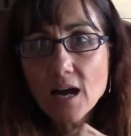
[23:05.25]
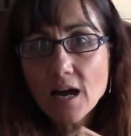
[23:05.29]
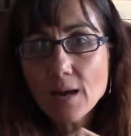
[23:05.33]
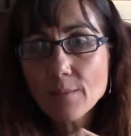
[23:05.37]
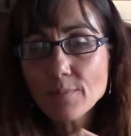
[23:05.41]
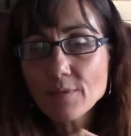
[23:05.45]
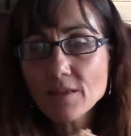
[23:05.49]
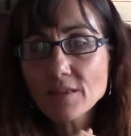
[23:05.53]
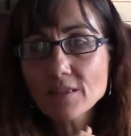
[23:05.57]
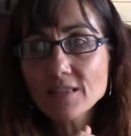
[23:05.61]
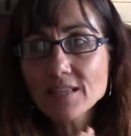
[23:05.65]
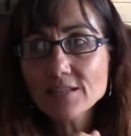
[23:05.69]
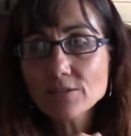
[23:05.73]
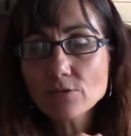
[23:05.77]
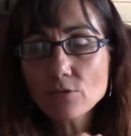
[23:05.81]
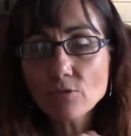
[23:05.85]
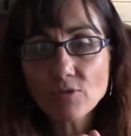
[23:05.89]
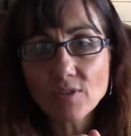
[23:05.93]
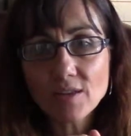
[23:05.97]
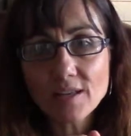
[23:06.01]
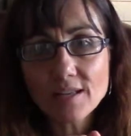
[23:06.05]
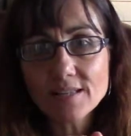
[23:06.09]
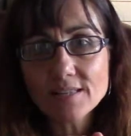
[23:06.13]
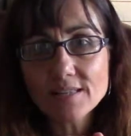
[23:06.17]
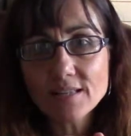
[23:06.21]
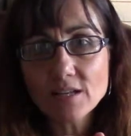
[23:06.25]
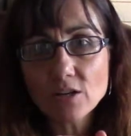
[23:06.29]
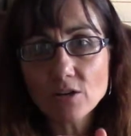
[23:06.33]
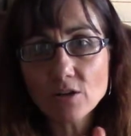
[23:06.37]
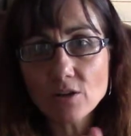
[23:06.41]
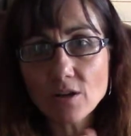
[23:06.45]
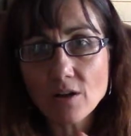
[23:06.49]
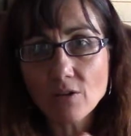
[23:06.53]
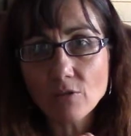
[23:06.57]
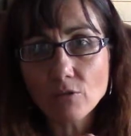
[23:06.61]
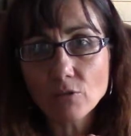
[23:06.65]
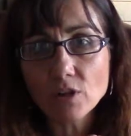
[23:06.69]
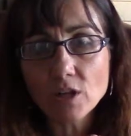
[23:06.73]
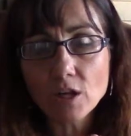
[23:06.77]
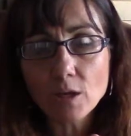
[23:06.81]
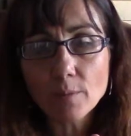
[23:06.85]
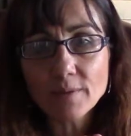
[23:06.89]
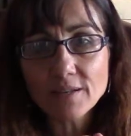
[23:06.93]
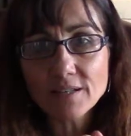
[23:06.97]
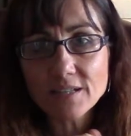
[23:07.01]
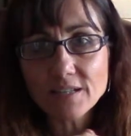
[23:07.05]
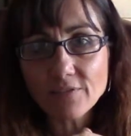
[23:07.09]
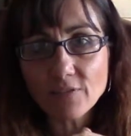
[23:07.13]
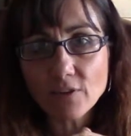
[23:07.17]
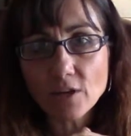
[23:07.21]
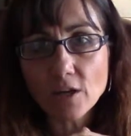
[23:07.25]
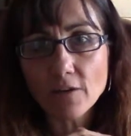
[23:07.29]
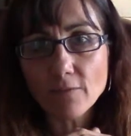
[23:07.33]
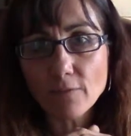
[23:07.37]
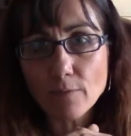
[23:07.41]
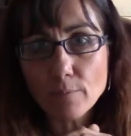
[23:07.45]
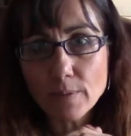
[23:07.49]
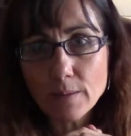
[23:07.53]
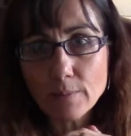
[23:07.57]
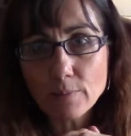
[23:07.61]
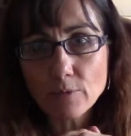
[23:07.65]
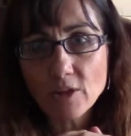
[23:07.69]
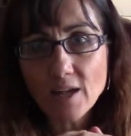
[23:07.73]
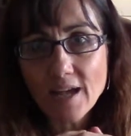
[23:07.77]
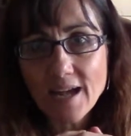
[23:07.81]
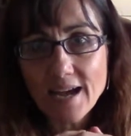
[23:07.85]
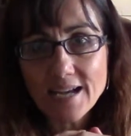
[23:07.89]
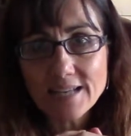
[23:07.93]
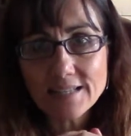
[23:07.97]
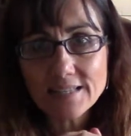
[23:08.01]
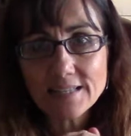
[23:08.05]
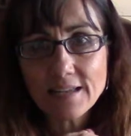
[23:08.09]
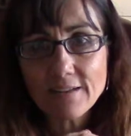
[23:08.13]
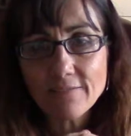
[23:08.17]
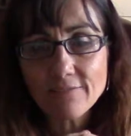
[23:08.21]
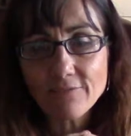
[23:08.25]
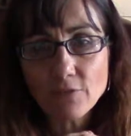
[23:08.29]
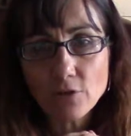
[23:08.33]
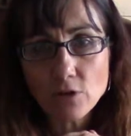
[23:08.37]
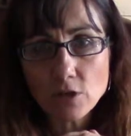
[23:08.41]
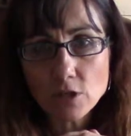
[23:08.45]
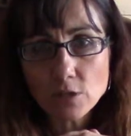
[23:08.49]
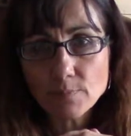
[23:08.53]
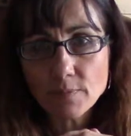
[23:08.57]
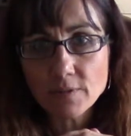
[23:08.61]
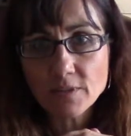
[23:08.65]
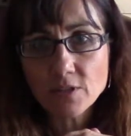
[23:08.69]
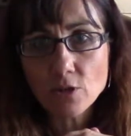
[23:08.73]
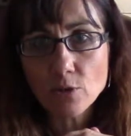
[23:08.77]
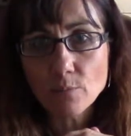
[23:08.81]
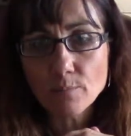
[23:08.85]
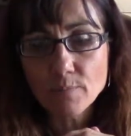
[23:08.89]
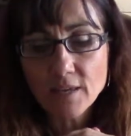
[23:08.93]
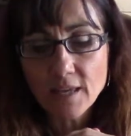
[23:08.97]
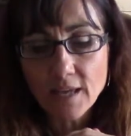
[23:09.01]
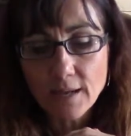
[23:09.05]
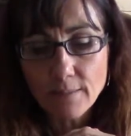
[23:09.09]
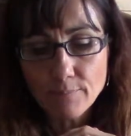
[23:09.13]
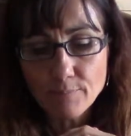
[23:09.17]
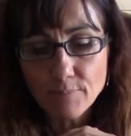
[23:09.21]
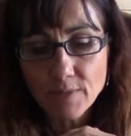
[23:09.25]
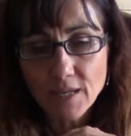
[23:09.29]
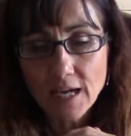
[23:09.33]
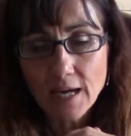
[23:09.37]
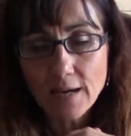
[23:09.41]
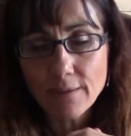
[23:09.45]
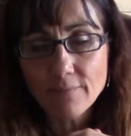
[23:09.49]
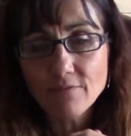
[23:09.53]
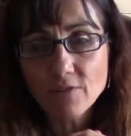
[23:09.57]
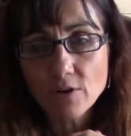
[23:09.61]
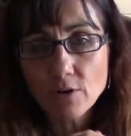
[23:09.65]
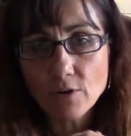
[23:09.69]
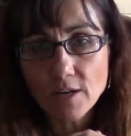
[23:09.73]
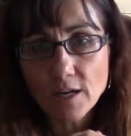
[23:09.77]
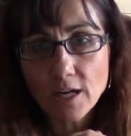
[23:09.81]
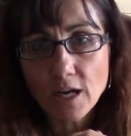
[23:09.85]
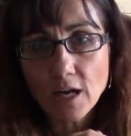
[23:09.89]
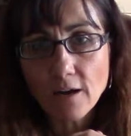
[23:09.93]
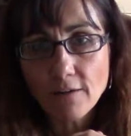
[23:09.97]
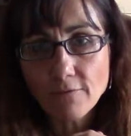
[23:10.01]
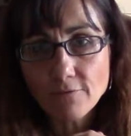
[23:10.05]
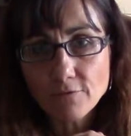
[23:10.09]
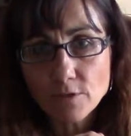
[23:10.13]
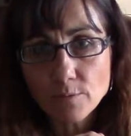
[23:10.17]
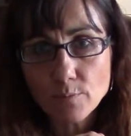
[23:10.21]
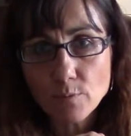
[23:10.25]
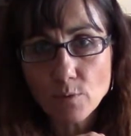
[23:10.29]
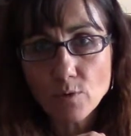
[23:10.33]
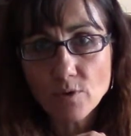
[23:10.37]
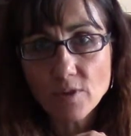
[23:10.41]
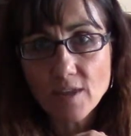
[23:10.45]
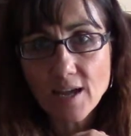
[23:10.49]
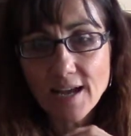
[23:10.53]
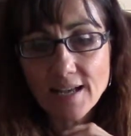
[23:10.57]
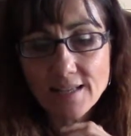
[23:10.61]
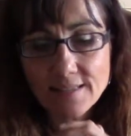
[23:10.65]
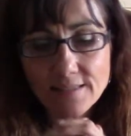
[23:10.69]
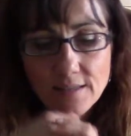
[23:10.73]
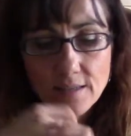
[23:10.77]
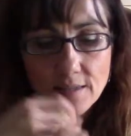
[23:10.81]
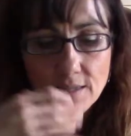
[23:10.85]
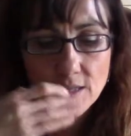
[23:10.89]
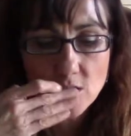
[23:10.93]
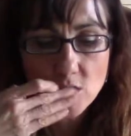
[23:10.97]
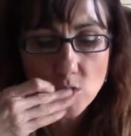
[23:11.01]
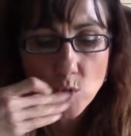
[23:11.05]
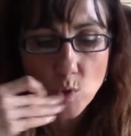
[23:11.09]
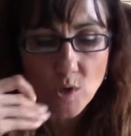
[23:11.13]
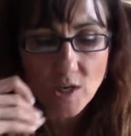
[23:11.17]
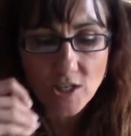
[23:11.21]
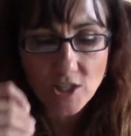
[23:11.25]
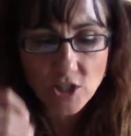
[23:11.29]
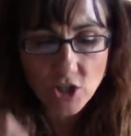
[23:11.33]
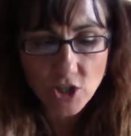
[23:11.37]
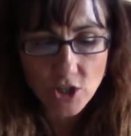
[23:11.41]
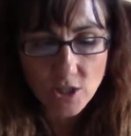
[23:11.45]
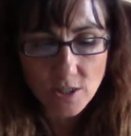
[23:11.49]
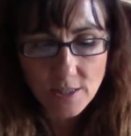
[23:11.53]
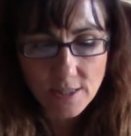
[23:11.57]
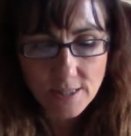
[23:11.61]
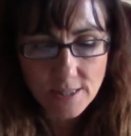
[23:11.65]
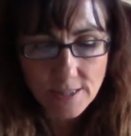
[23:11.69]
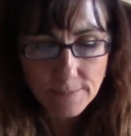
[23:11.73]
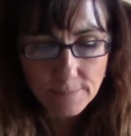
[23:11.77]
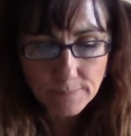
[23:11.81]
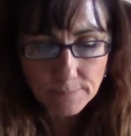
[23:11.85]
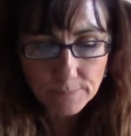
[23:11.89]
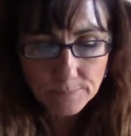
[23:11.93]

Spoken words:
These are things that are a little bit difficult for people to ask at first, but they'll become very comfortable with asking these questions.